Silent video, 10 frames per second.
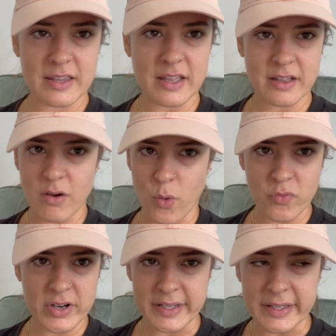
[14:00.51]
like
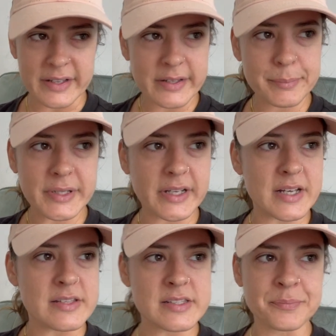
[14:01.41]
overheated,
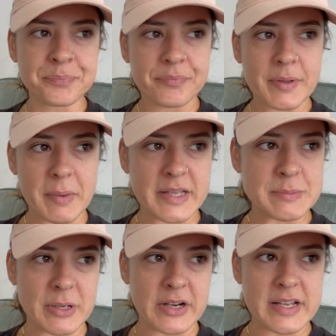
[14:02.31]
because my
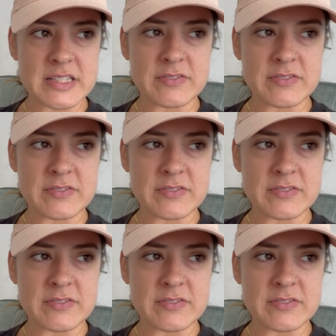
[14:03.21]
experience